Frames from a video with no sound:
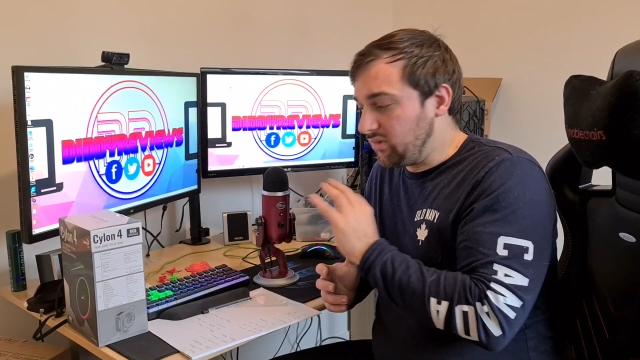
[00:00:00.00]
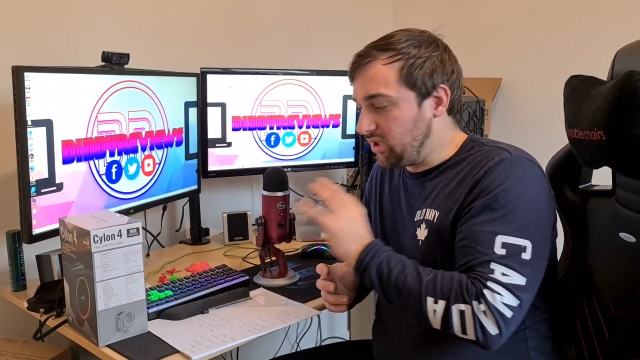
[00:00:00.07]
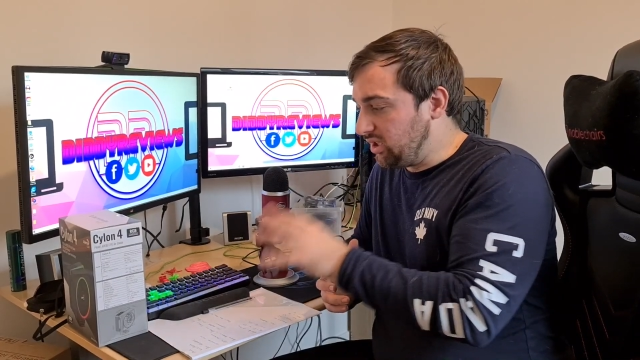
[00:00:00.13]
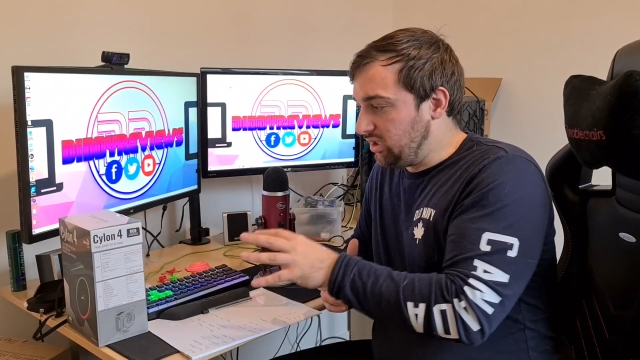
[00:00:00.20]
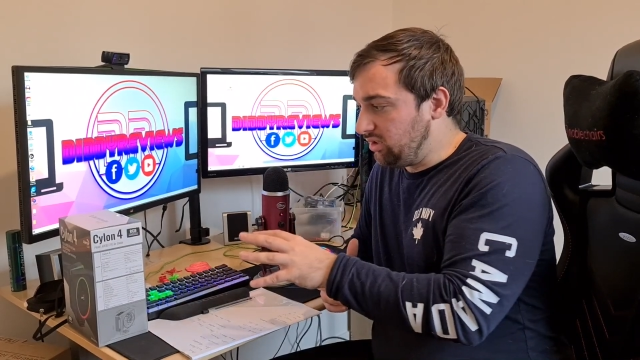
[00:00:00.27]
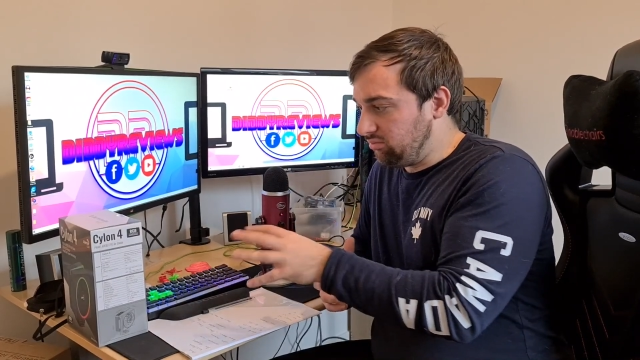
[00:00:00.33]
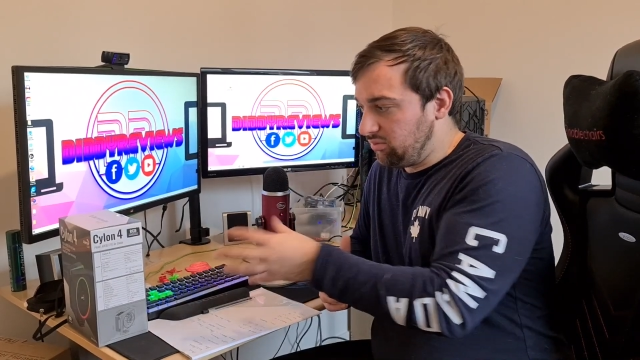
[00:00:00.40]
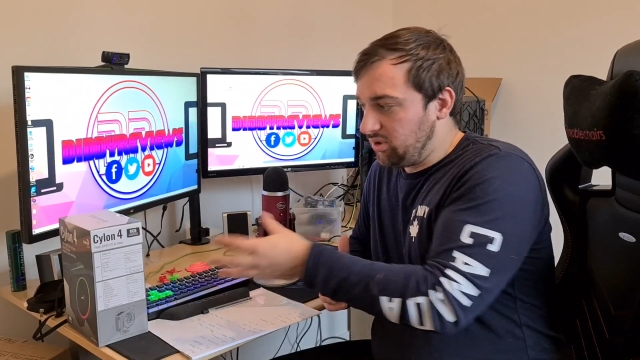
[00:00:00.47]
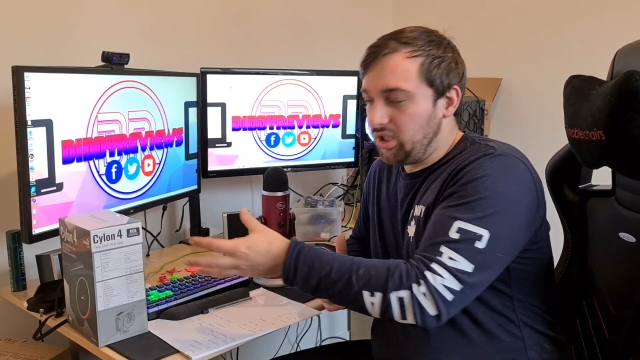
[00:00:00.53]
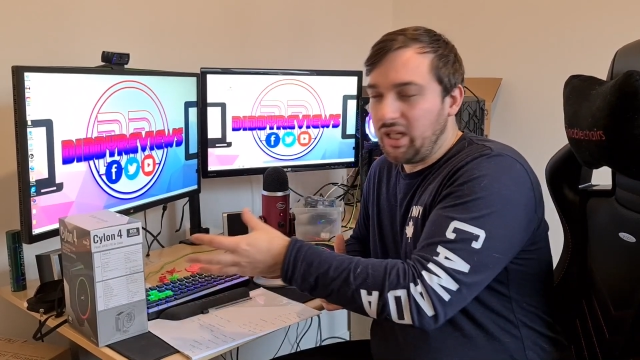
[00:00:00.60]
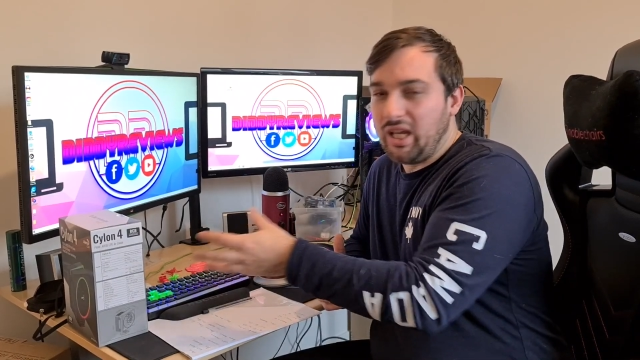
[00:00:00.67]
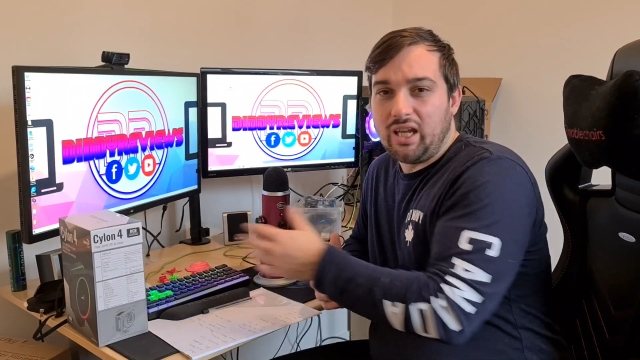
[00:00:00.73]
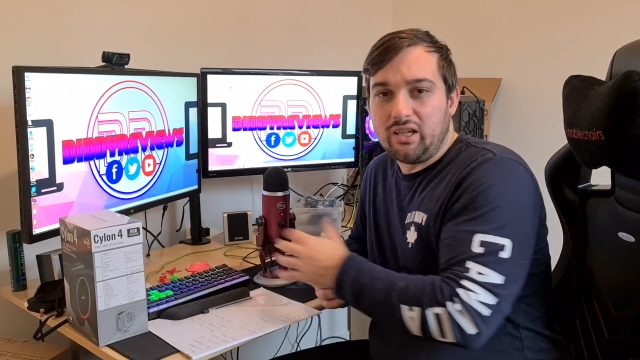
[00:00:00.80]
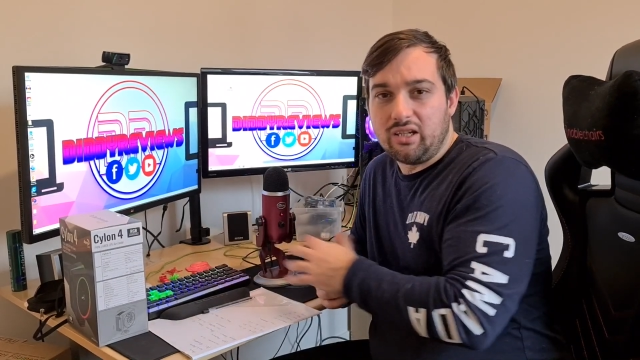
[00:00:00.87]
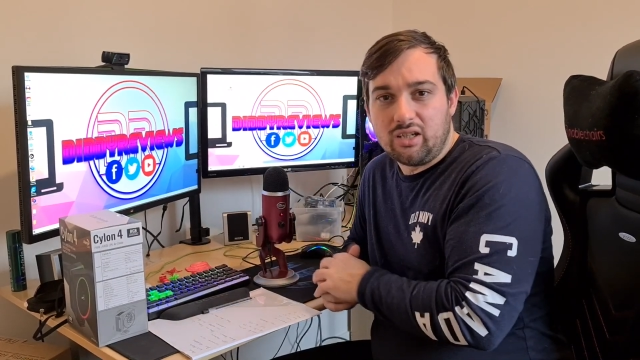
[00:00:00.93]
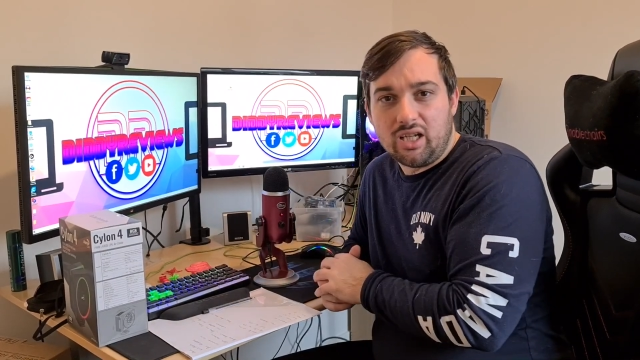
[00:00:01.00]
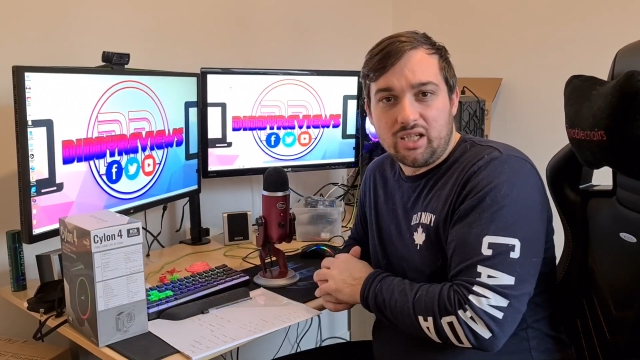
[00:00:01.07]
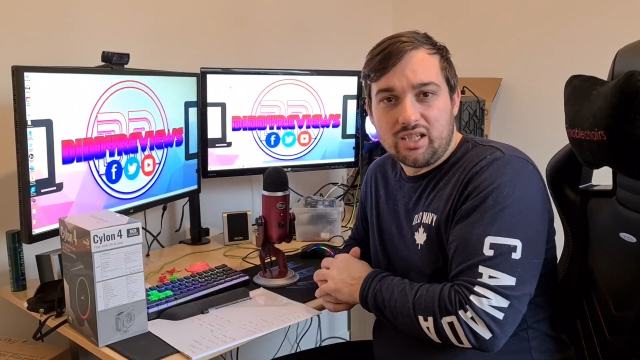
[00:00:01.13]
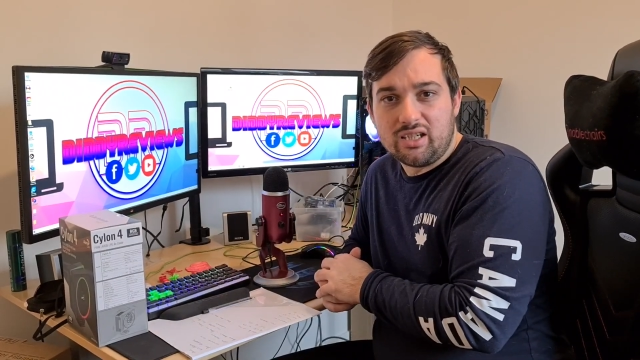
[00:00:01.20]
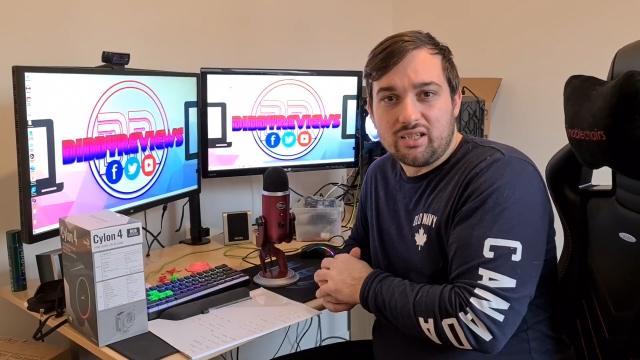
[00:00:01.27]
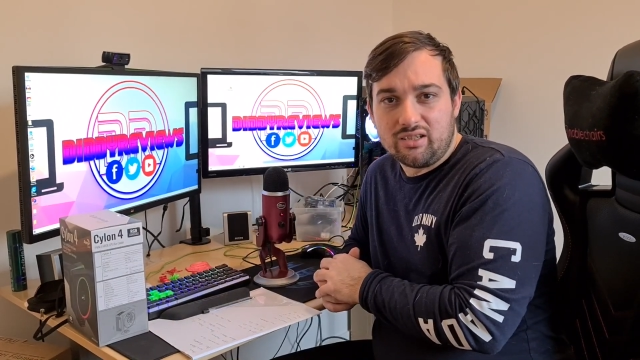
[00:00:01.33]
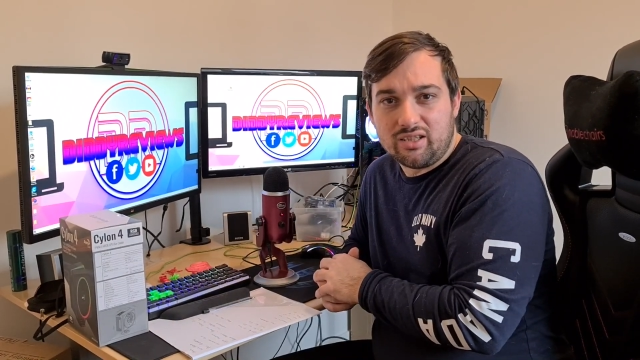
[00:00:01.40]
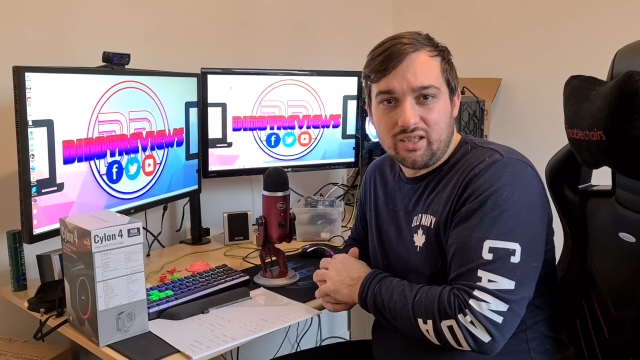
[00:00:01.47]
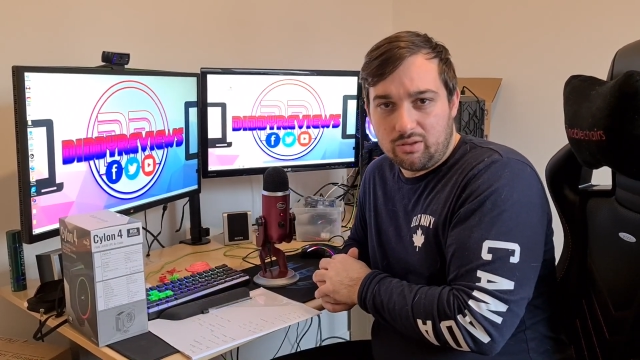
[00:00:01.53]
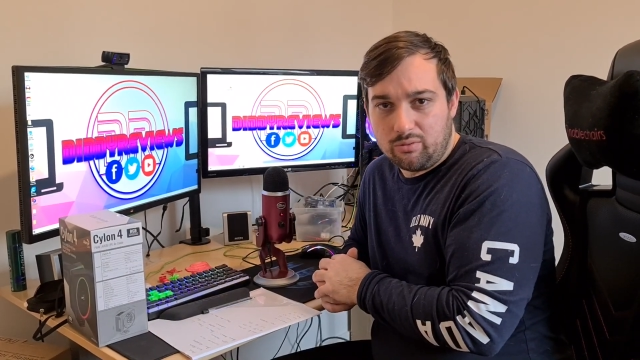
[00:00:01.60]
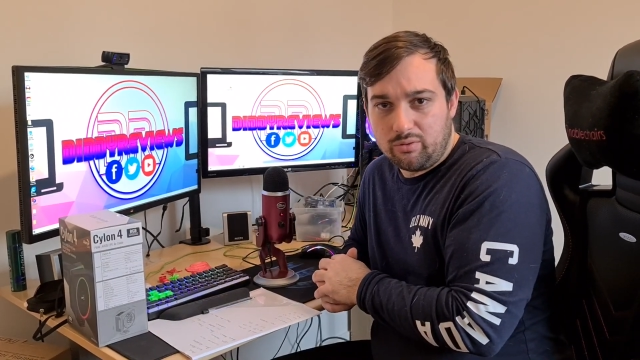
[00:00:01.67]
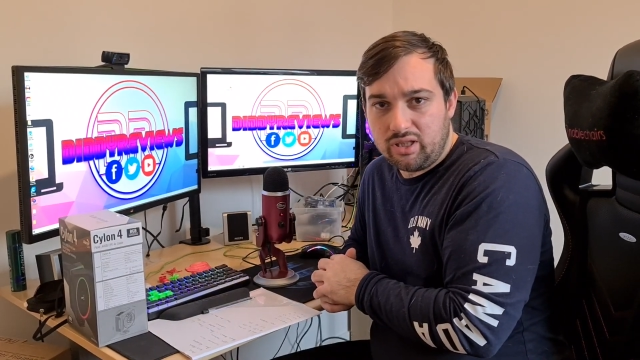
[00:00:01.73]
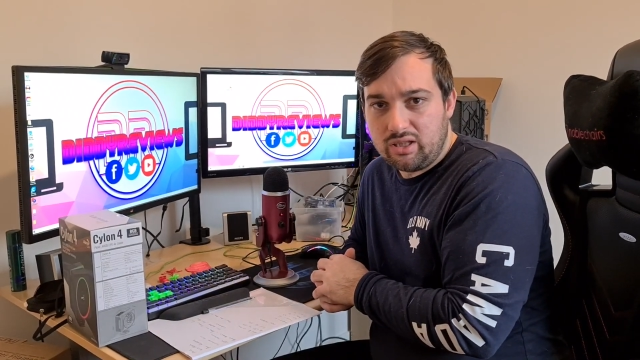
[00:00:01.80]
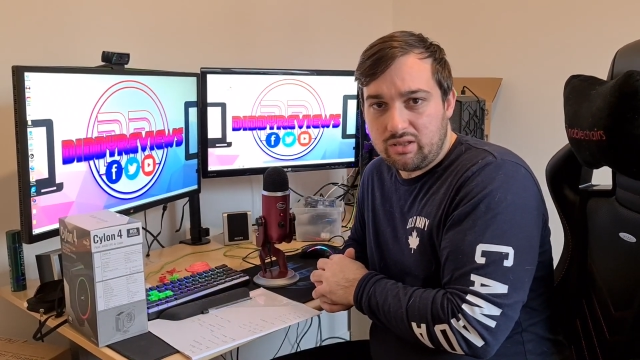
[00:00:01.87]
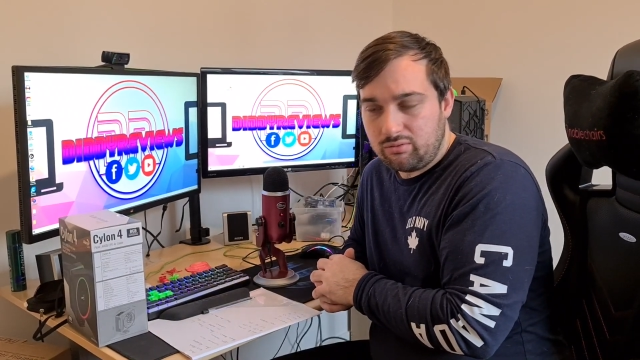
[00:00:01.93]
you, you're getting a, a decent deal
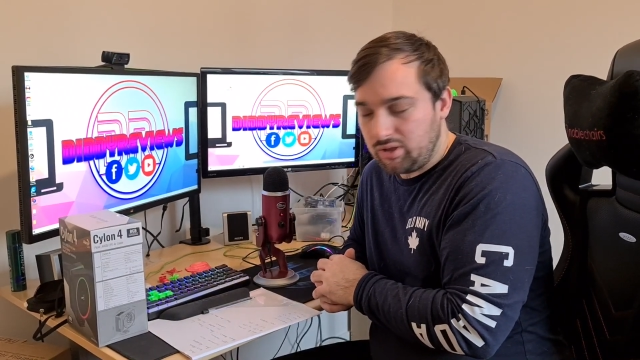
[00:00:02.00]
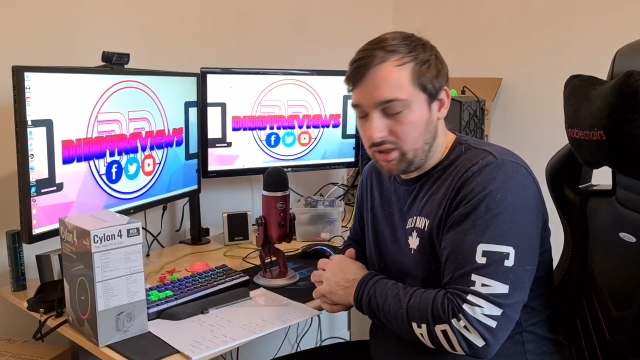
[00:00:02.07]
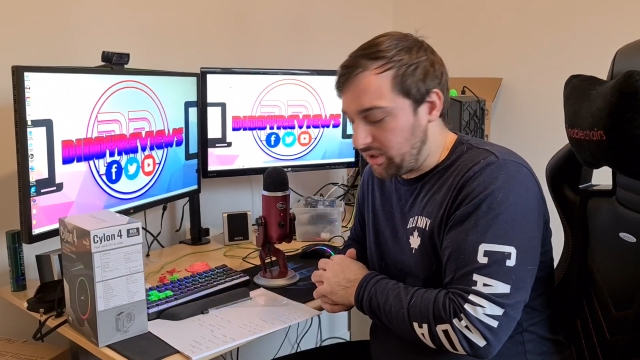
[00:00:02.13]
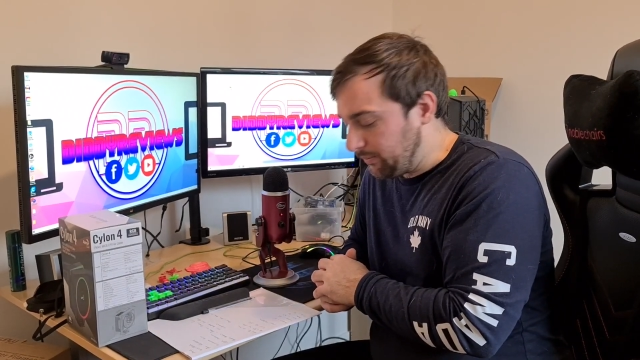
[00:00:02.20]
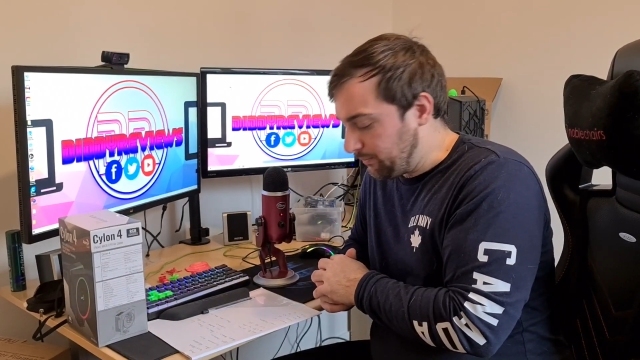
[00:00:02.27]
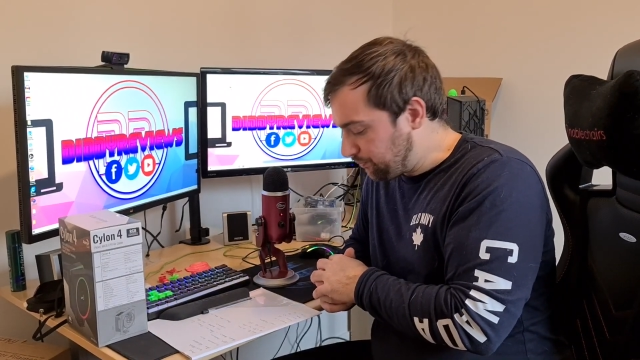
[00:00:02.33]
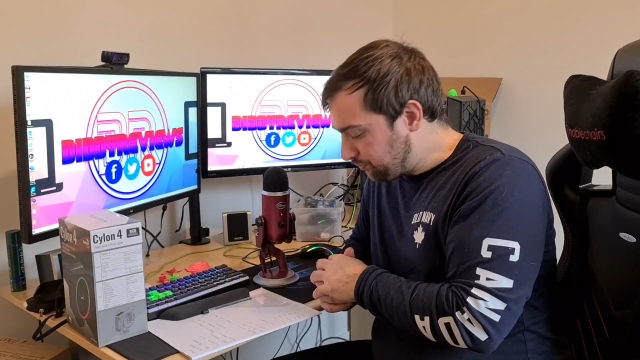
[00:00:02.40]
with these really.